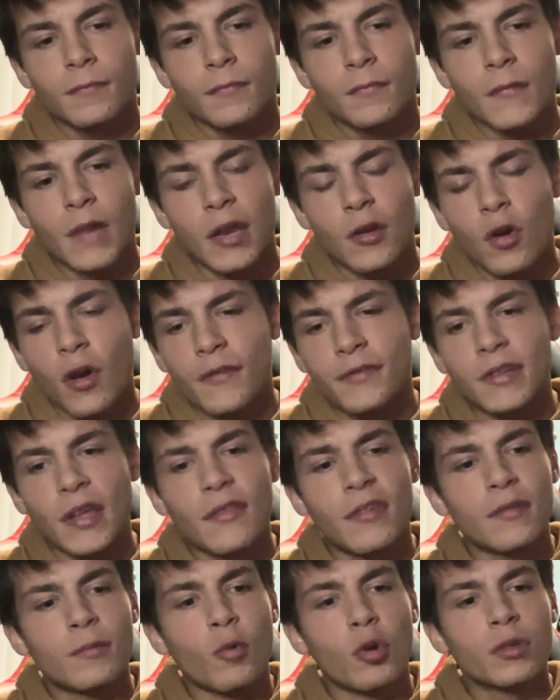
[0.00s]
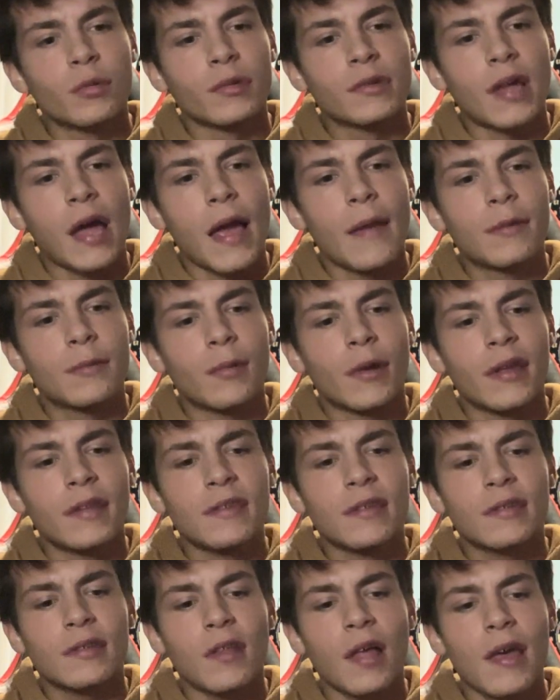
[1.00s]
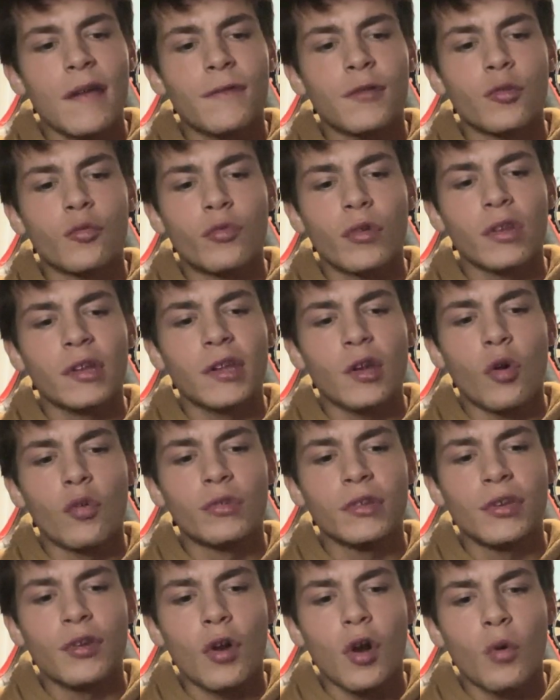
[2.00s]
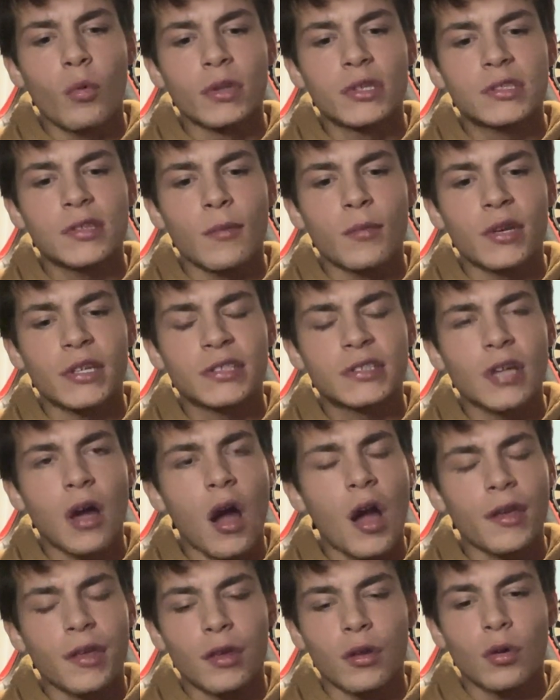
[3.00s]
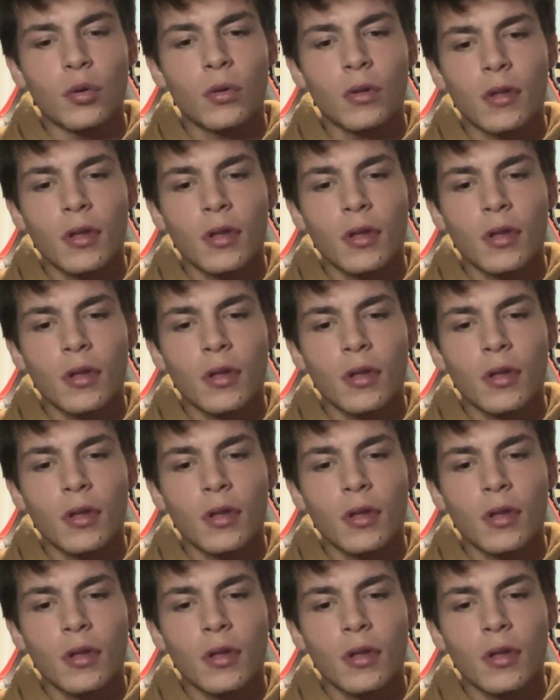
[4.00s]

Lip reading: I know I've said this multiple times, but in this life, you really only know what someone has taught you.